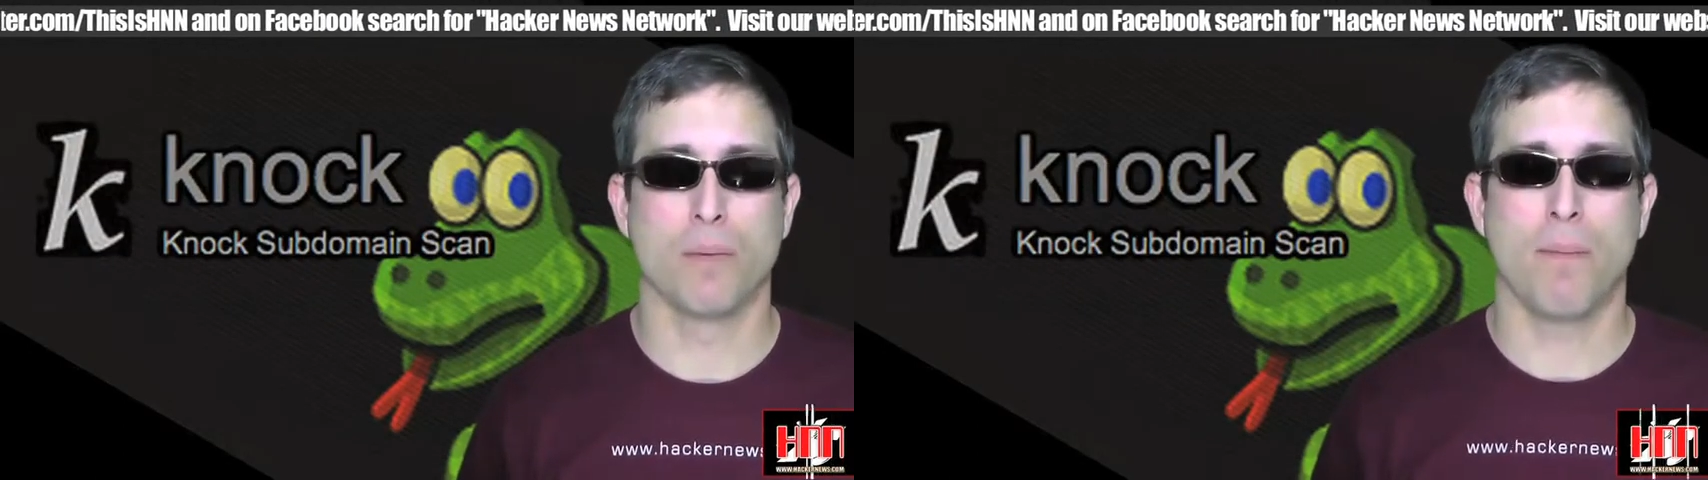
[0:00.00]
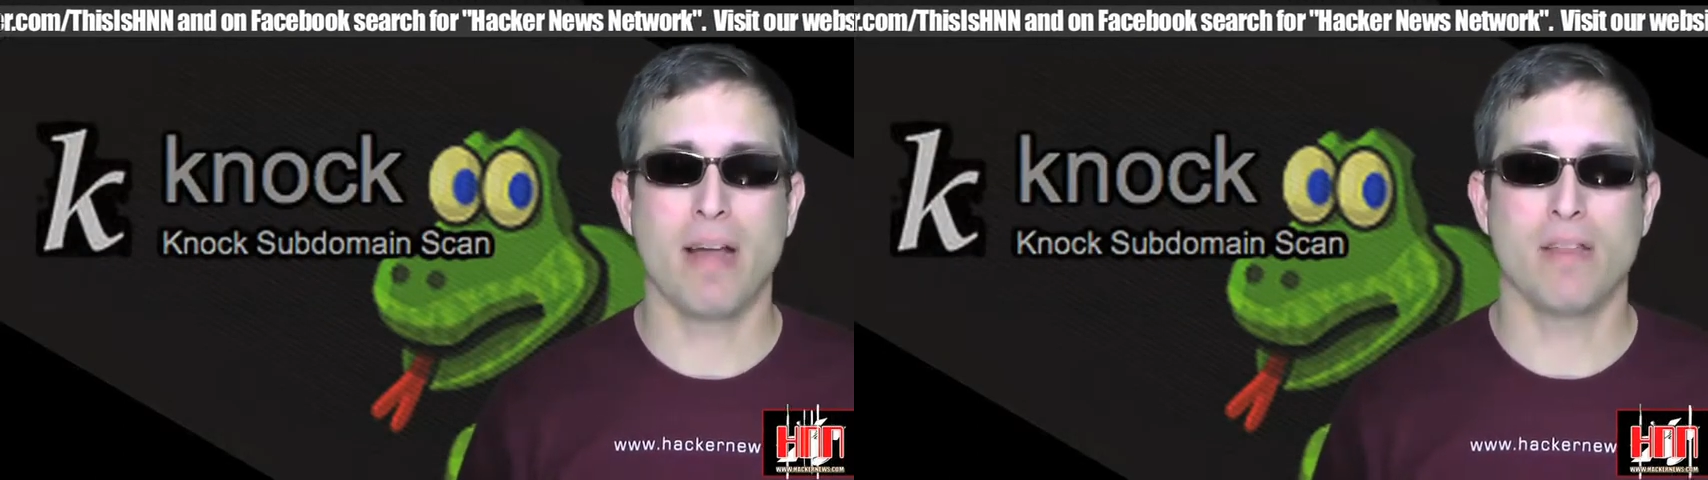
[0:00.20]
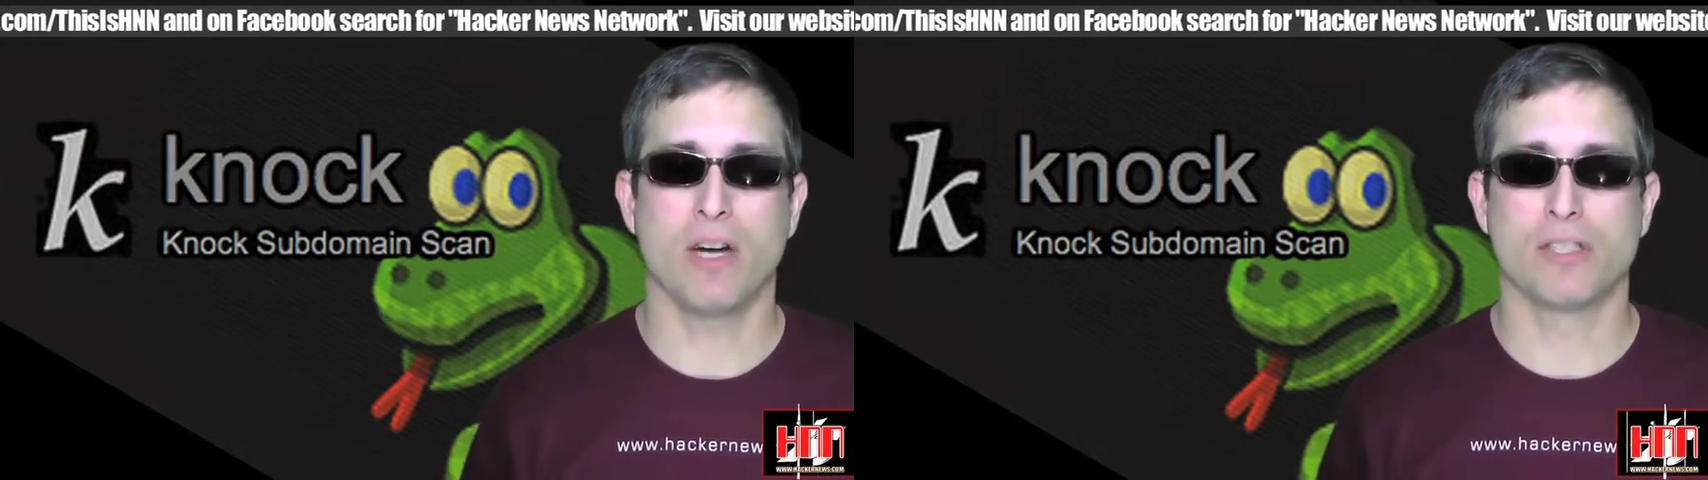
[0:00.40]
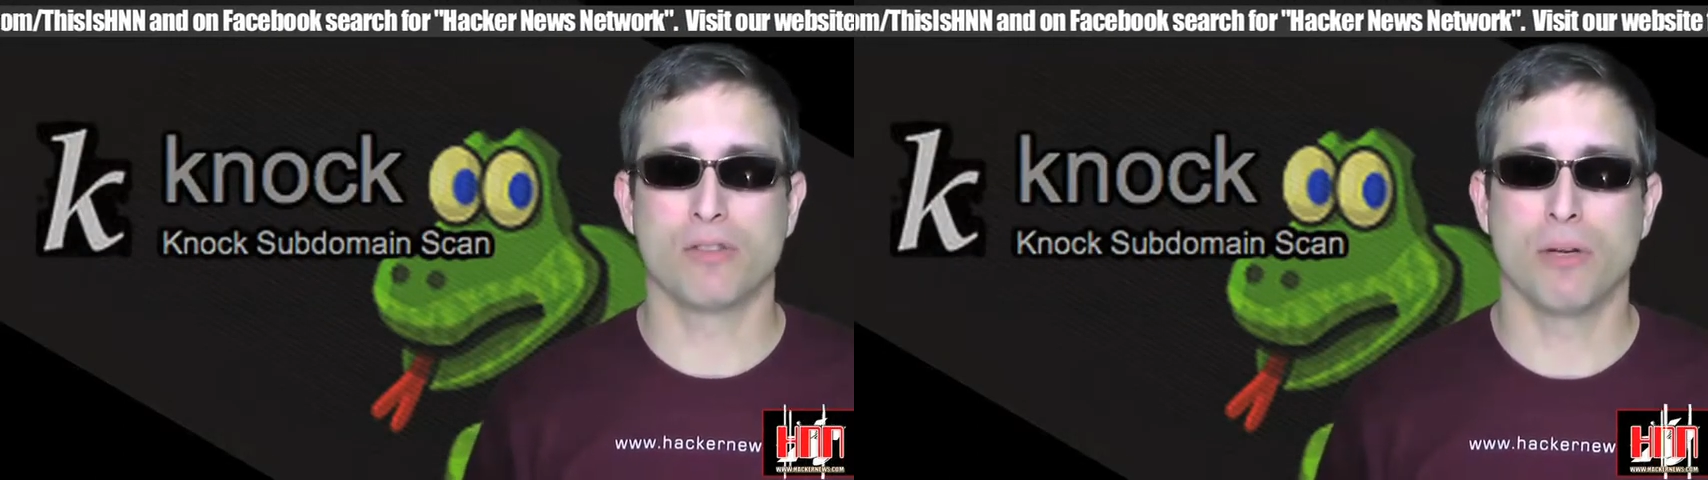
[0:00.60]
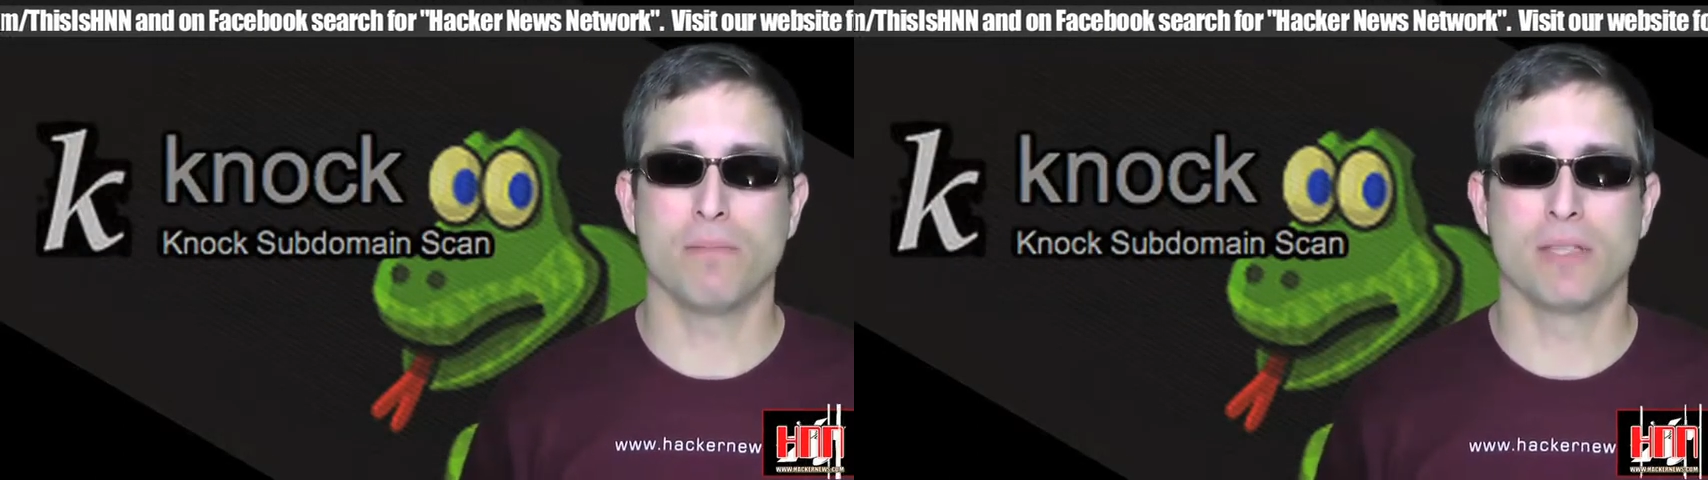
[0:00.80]
a Python
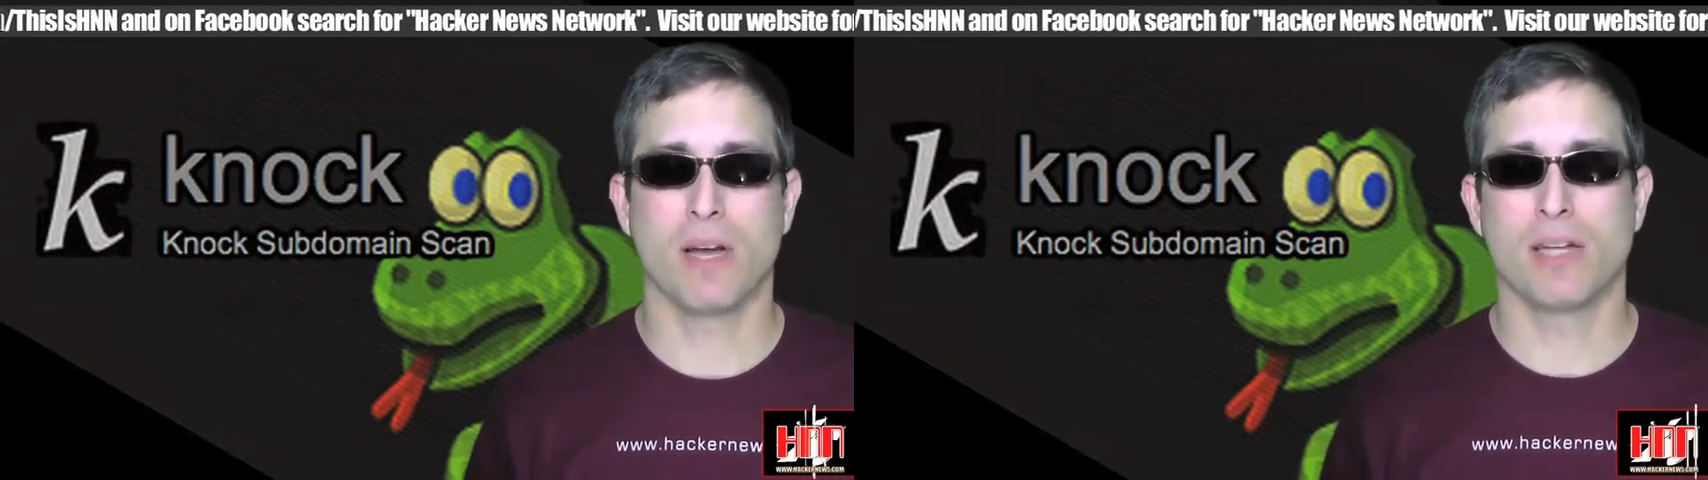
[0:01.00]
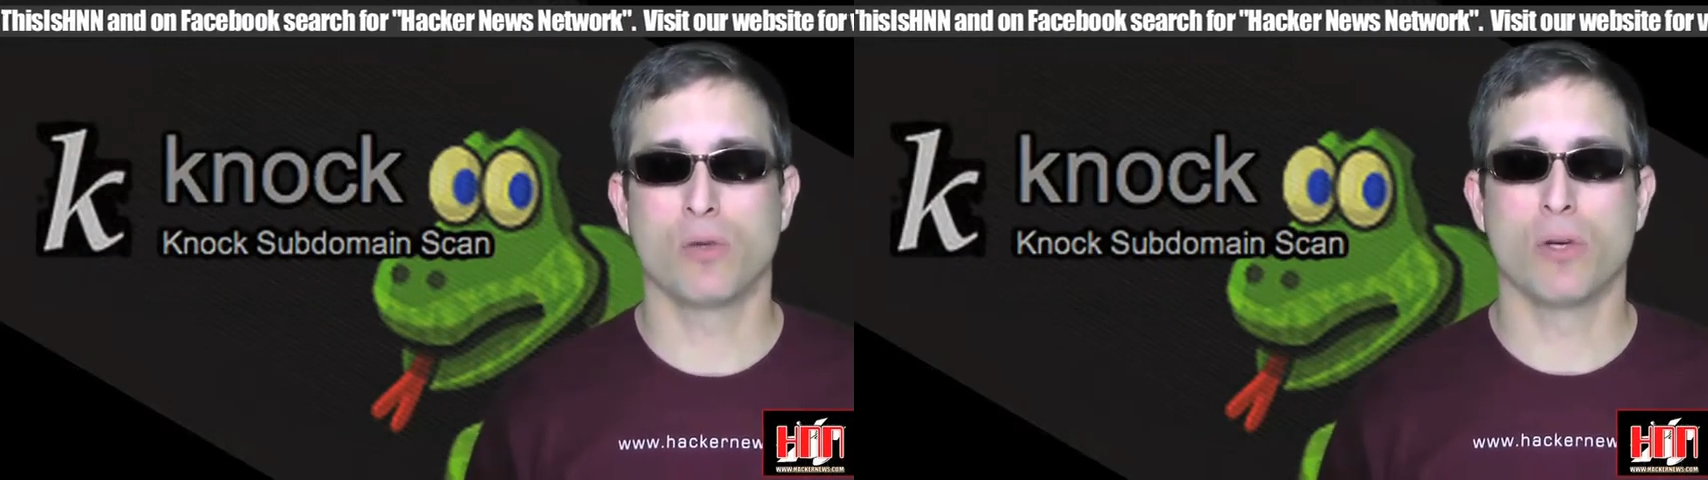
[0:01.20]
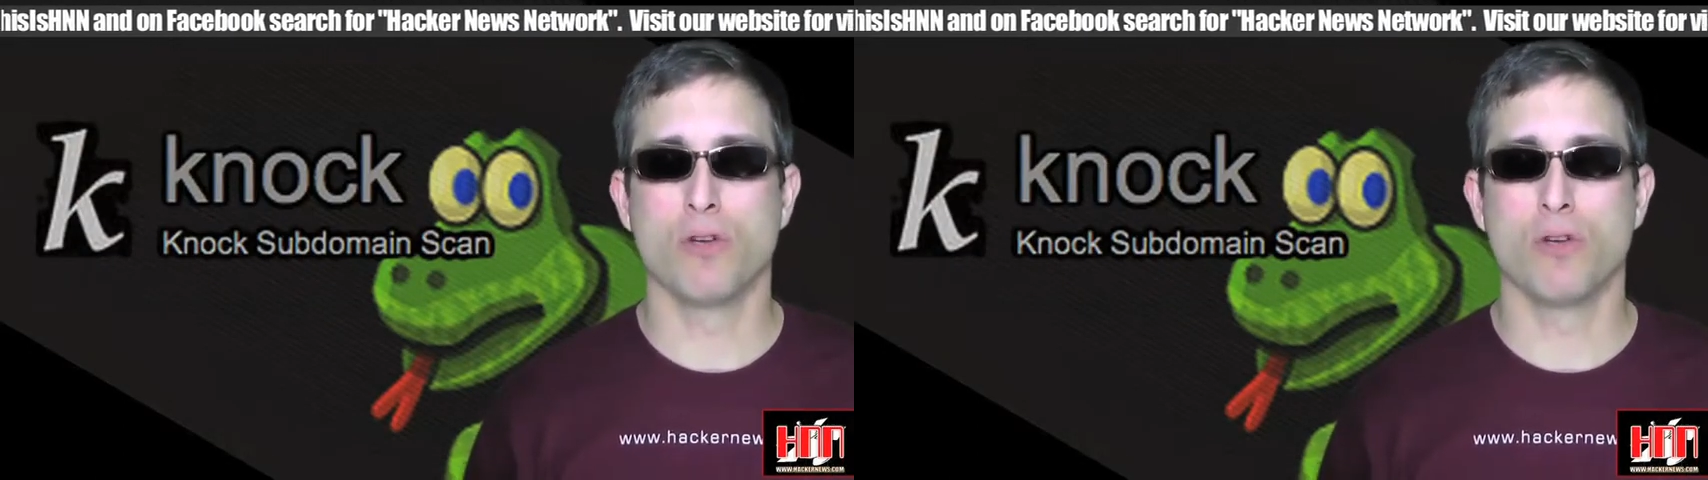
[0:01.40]
script designed to